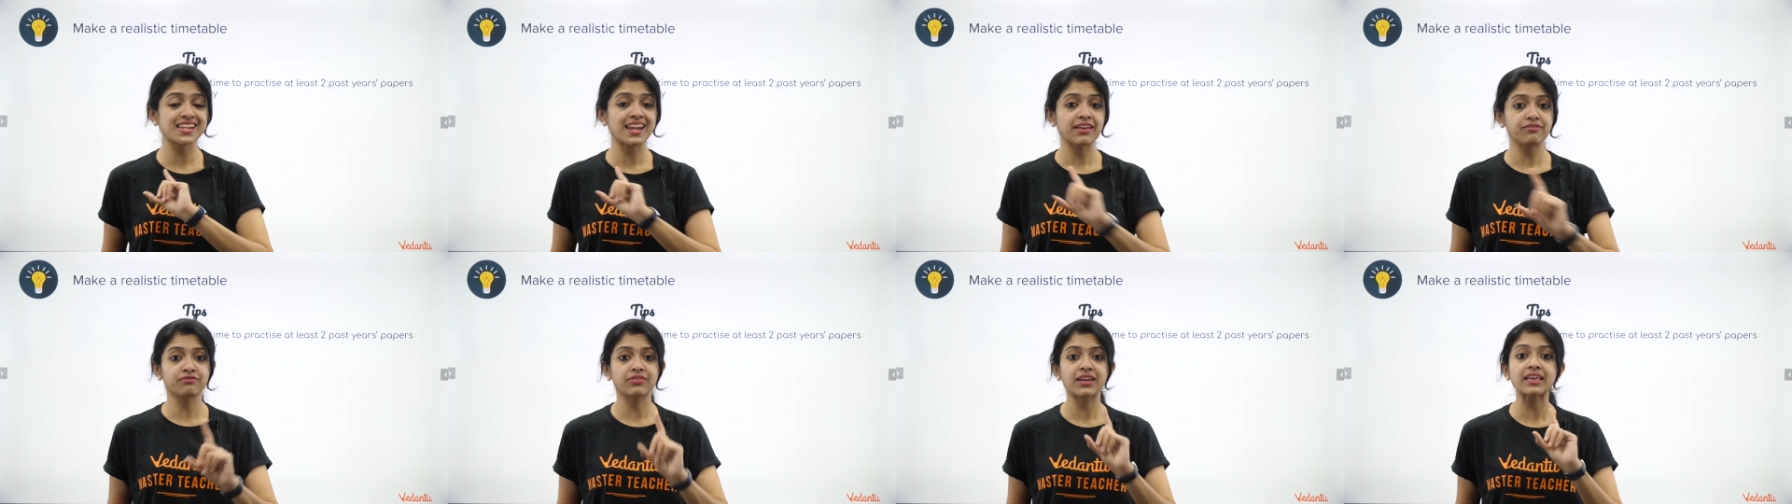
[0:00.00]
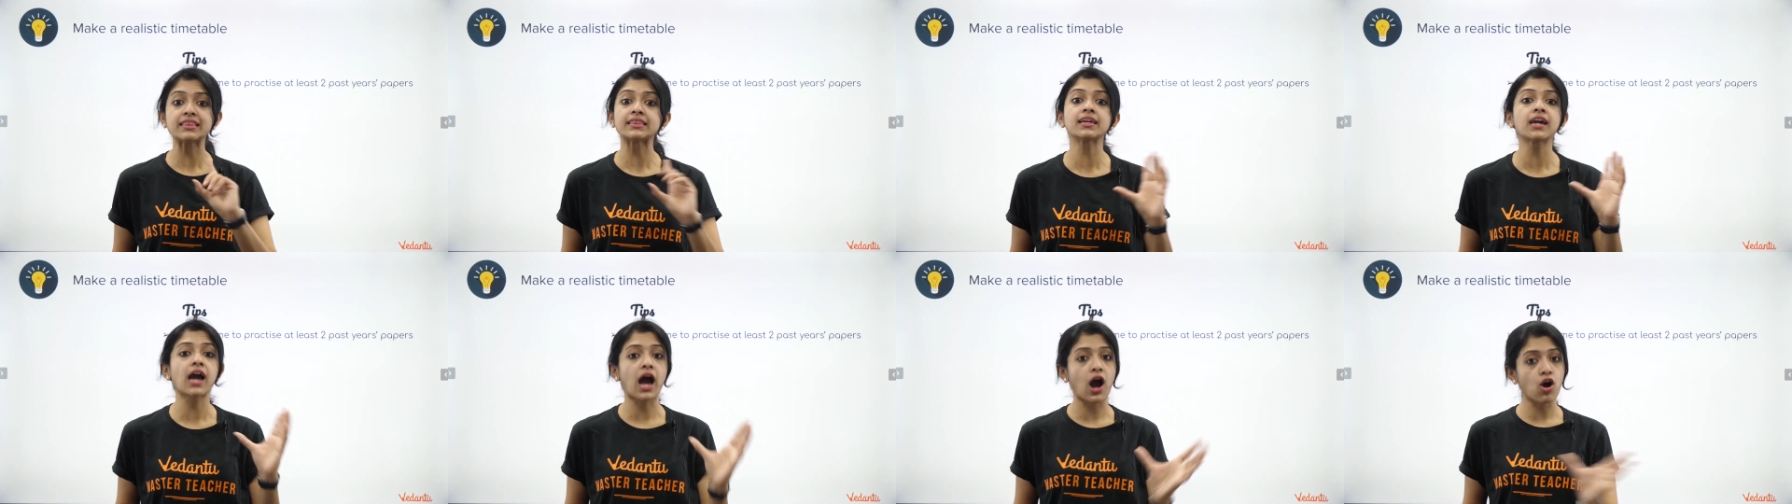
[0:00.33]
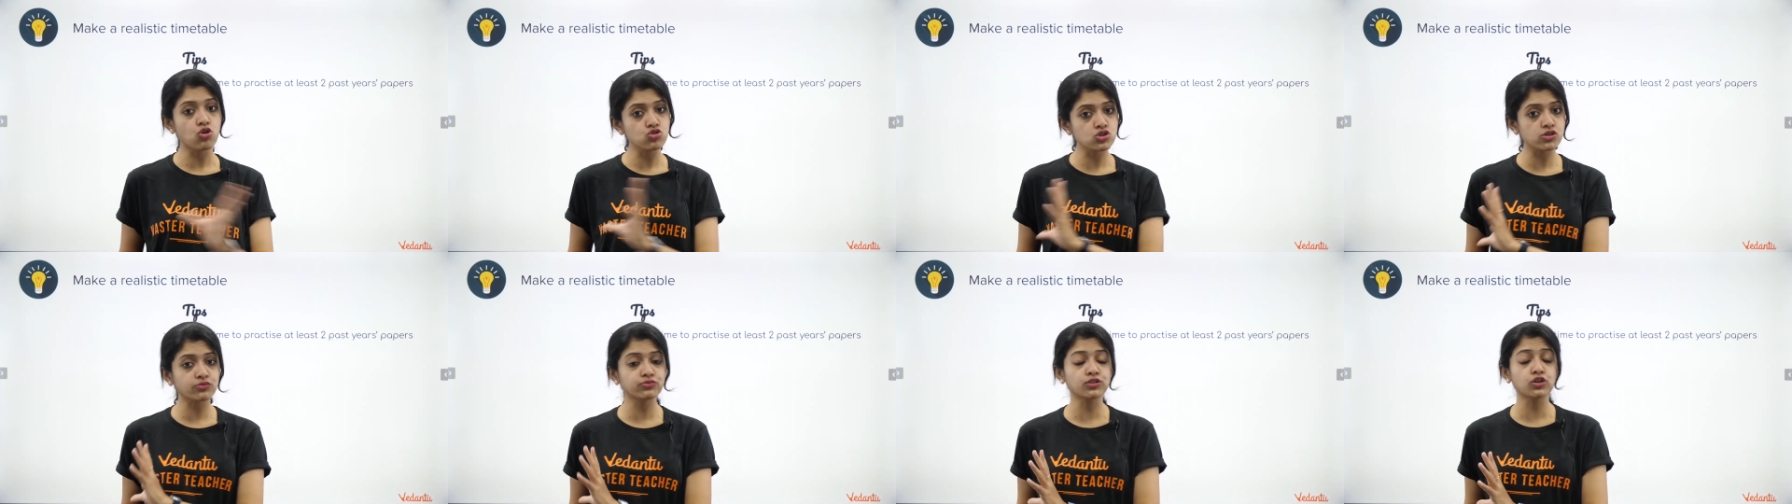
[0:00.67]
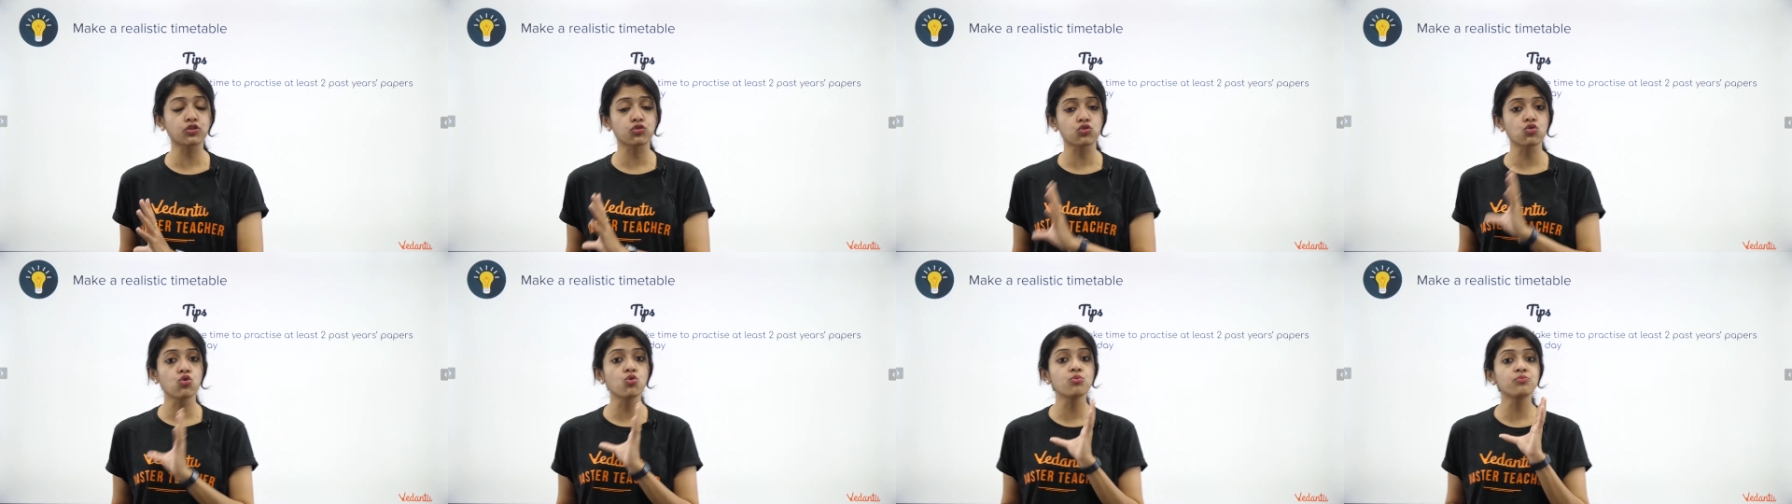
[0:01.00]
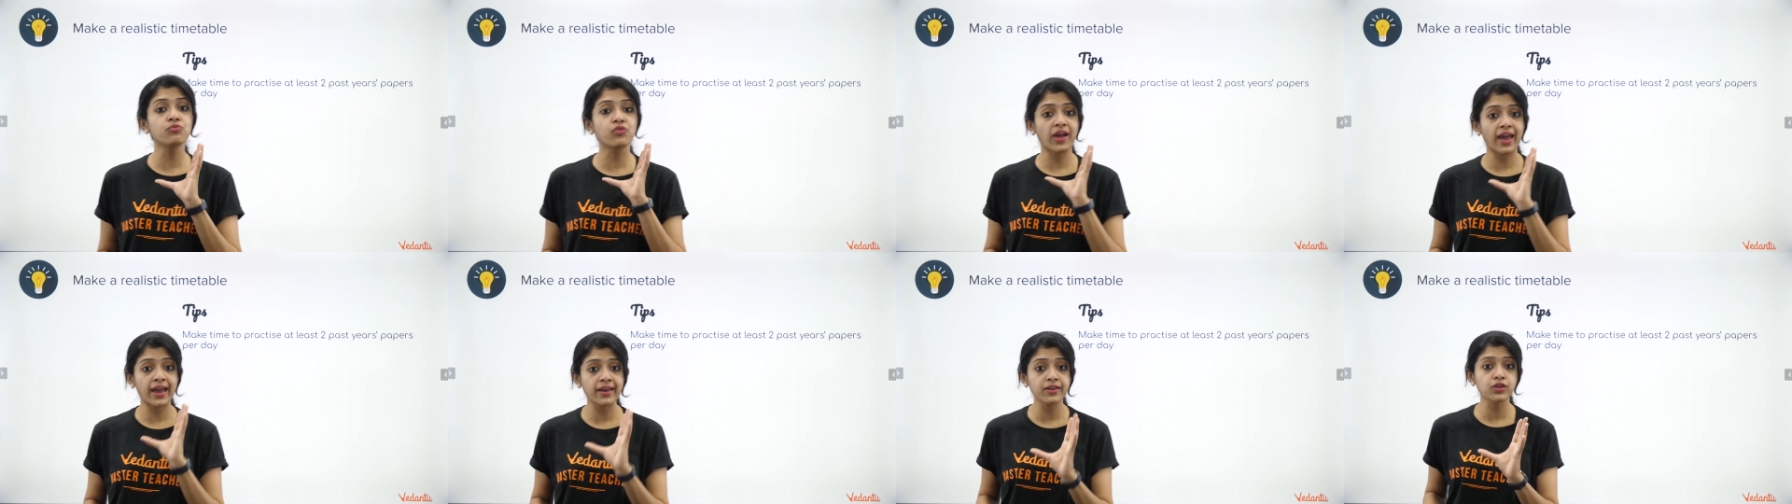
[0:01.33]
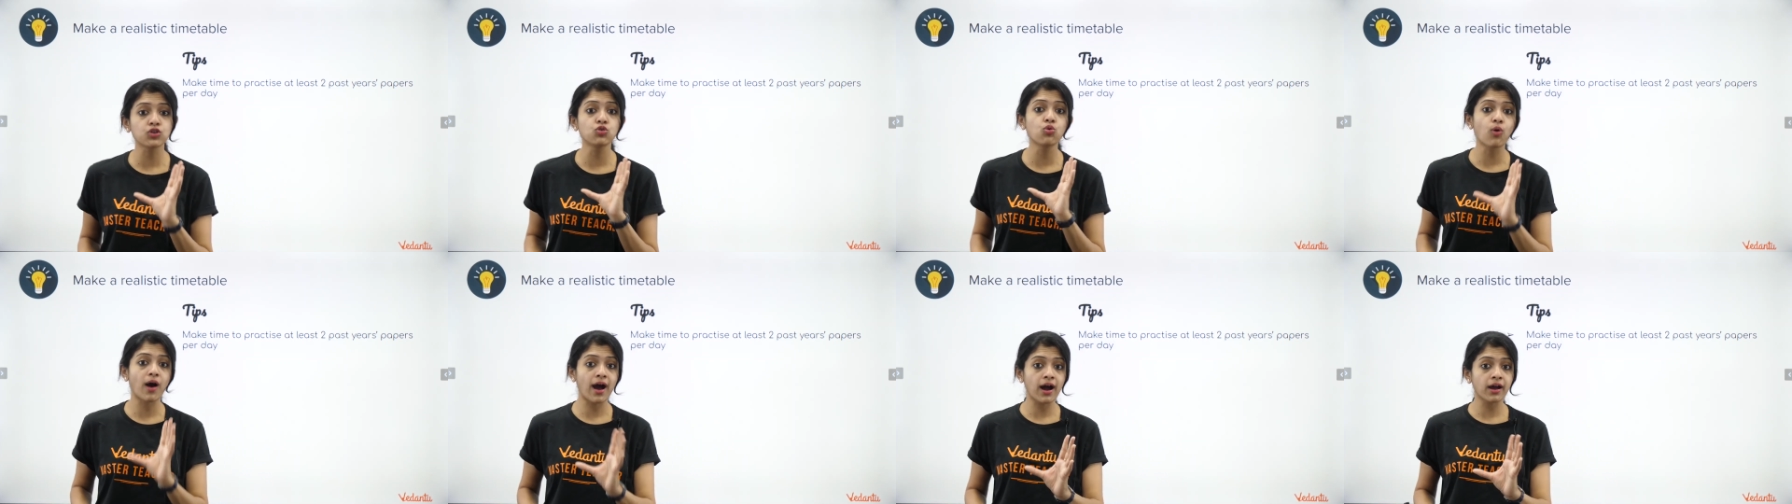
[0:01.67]
and everything out of the room where
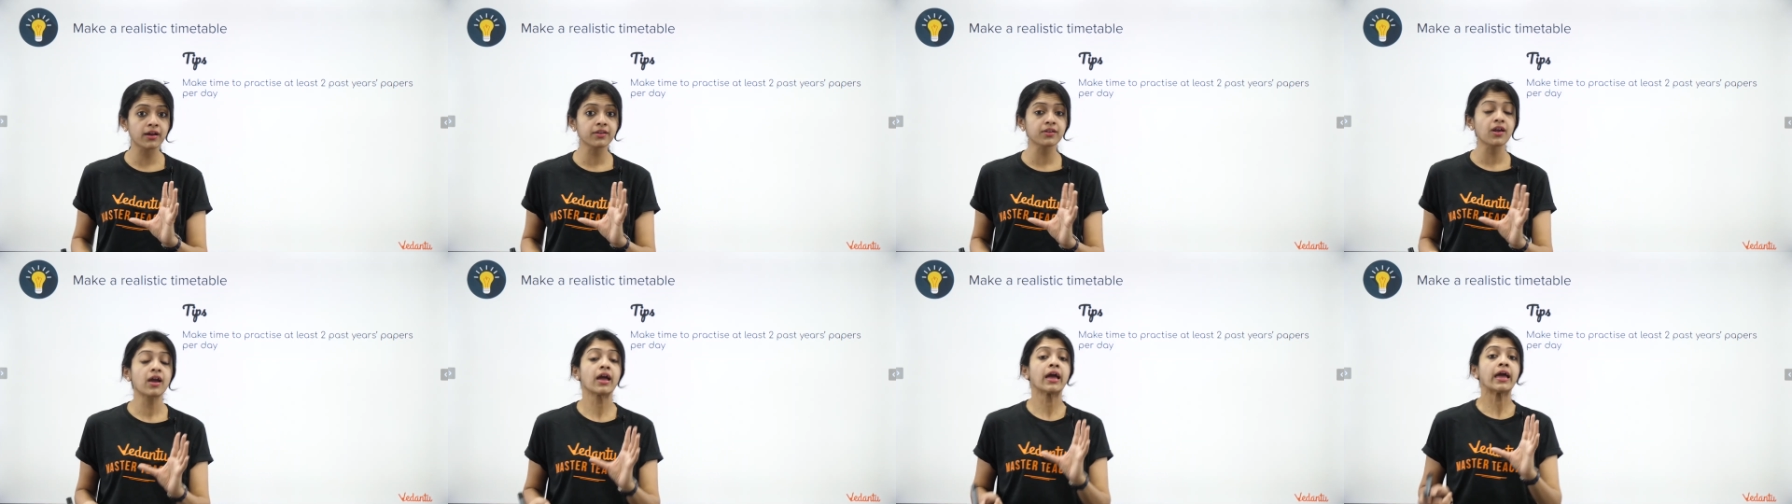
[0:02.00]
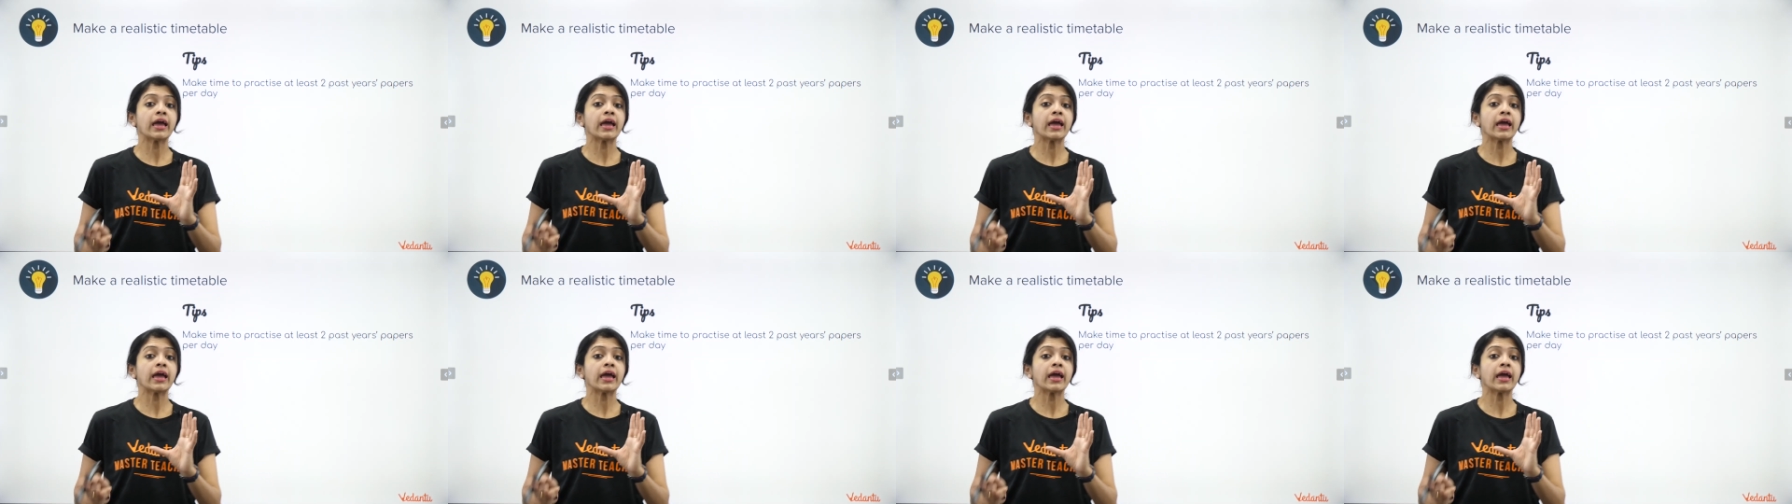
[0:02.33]
you are